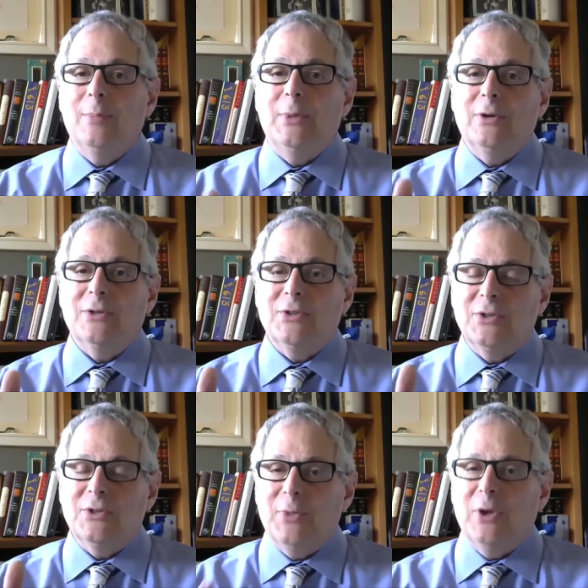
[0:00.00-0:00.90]
because there's
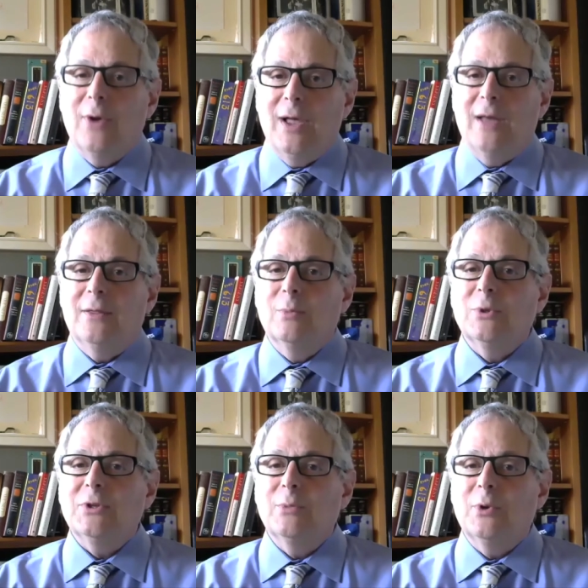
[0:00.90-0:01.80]
something going on in the
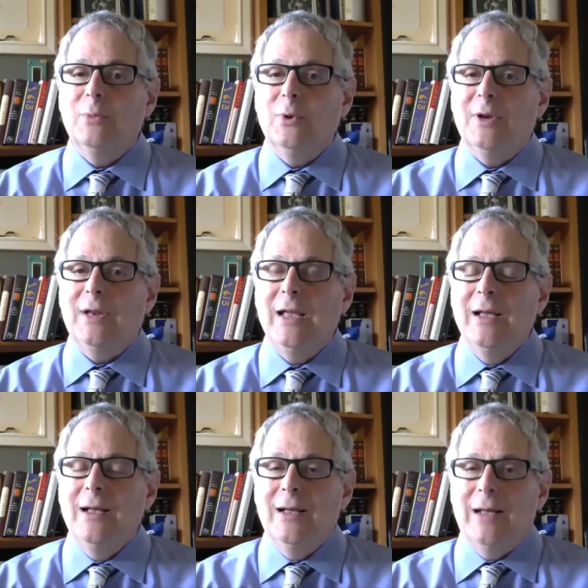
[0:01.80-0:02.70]
Muslim community,
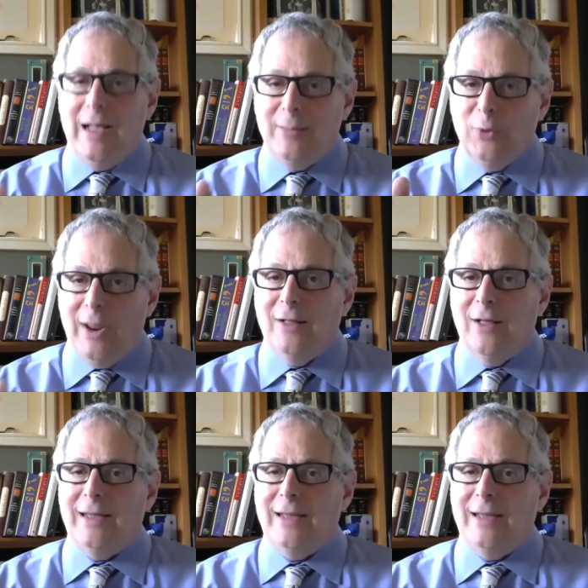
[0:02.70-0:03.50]
I'm your ally.